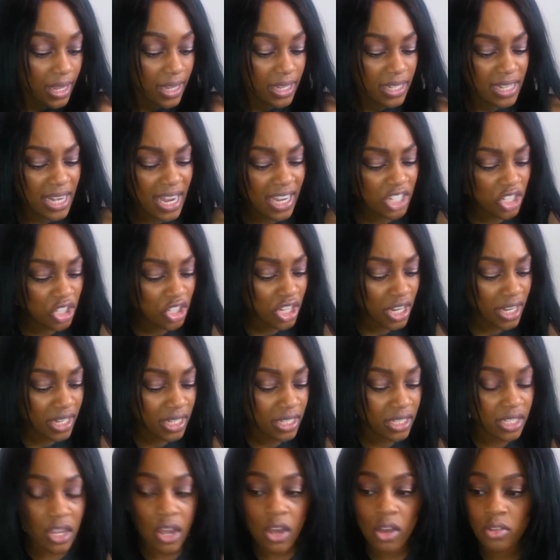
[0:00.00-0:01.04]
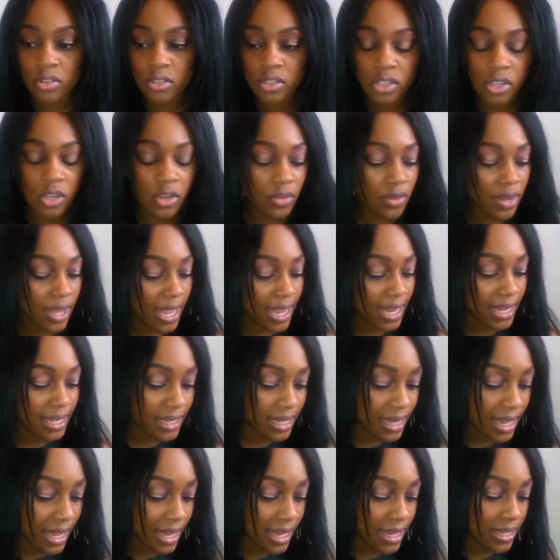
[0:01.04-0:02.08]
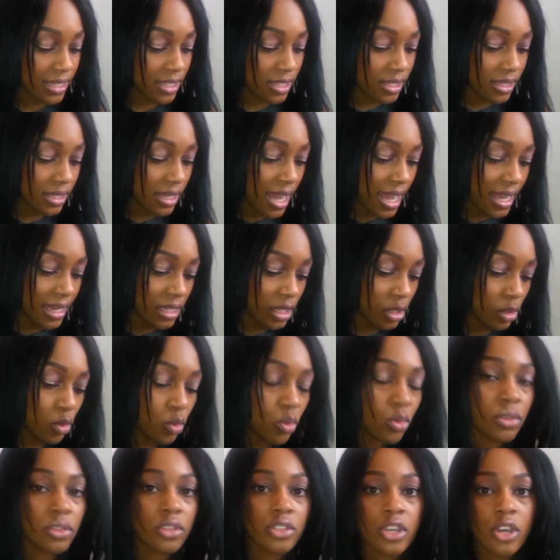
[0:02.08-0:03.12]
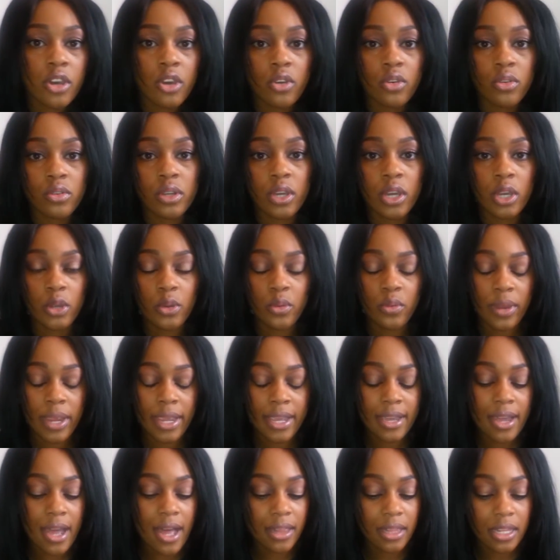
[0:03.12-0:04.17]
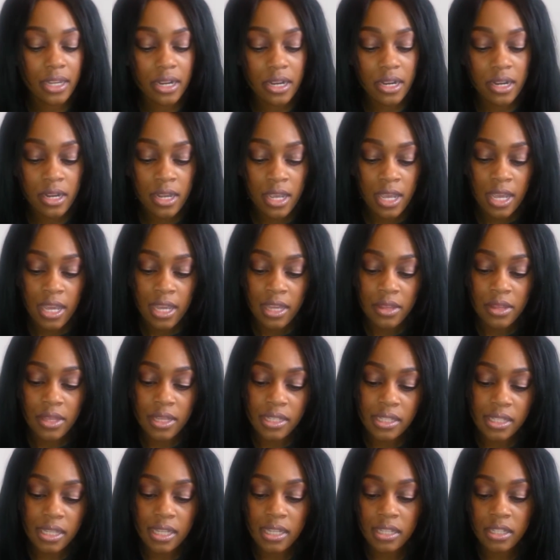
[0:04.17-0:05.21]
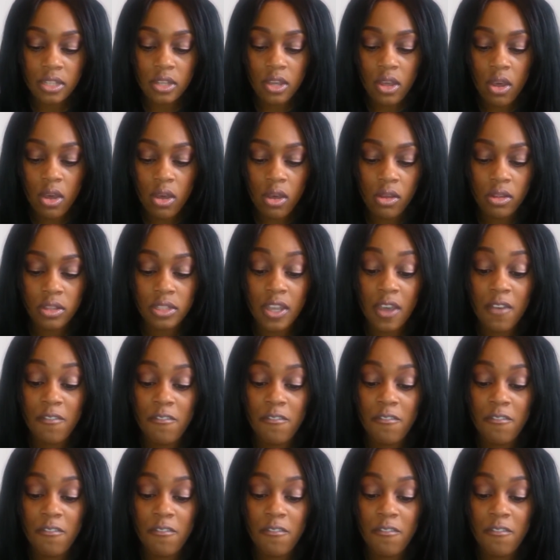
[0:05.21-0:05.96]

Next shade is also a nice kind of cool tone gray color. This is called